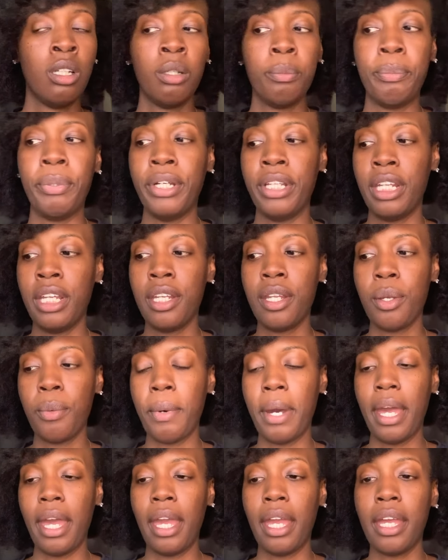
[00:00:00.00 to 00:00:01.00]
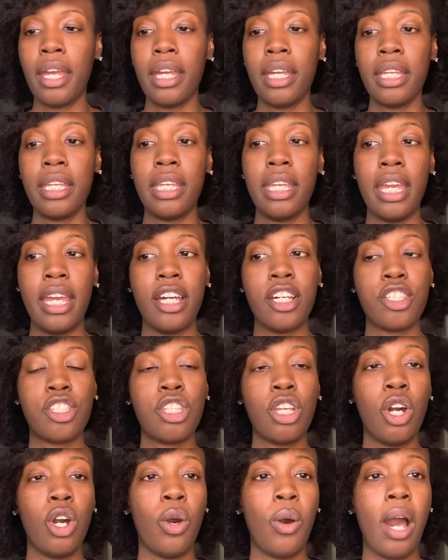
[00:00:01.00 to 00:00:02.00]
But anyway, yeah.
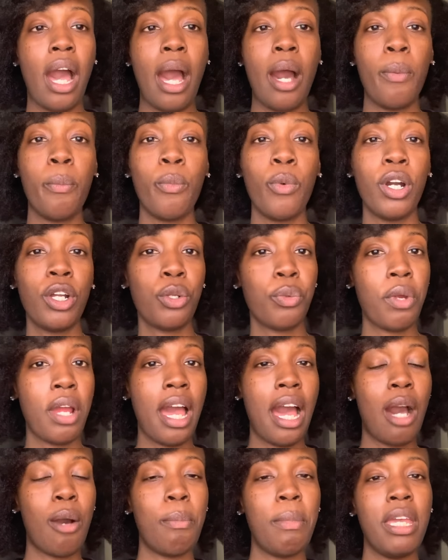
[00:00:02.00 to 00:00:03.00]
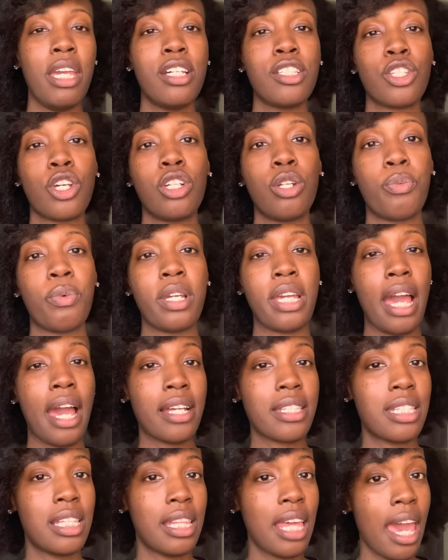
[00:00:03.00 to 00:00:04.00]
So I'm wondering how Mia is going to
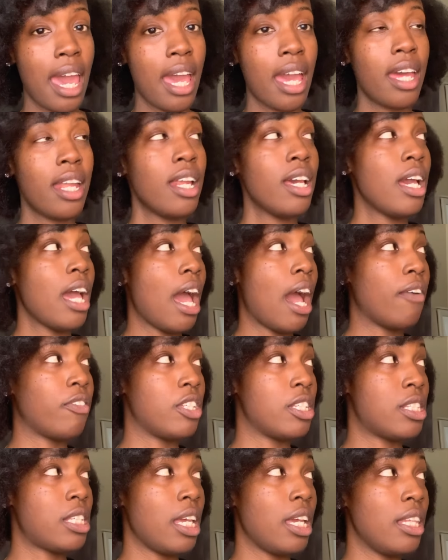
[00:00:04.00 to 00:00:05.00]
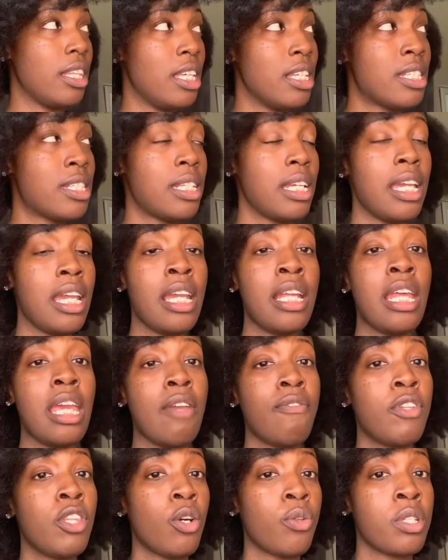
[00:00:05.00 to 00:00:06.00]
react to that after seeing this scene,
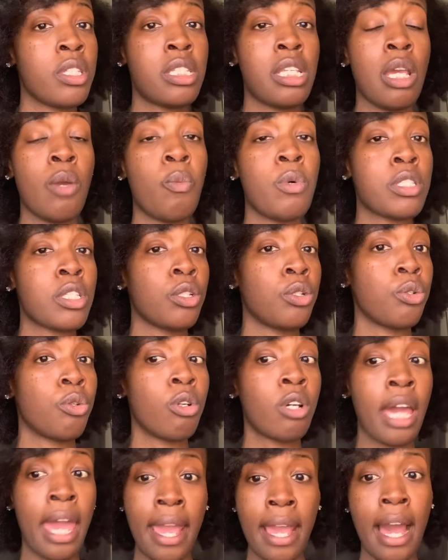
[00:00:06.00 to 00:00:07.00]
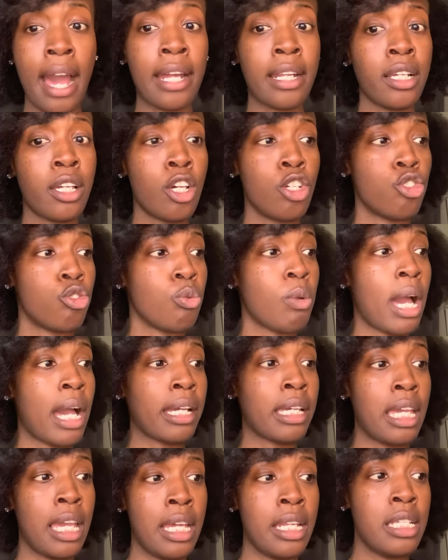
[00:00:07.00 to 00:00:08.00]
even though the scene was a little chaotic because you
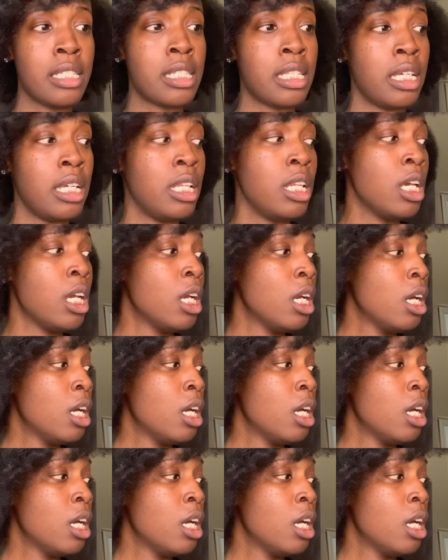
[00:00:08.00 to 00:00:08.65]
got Candace in.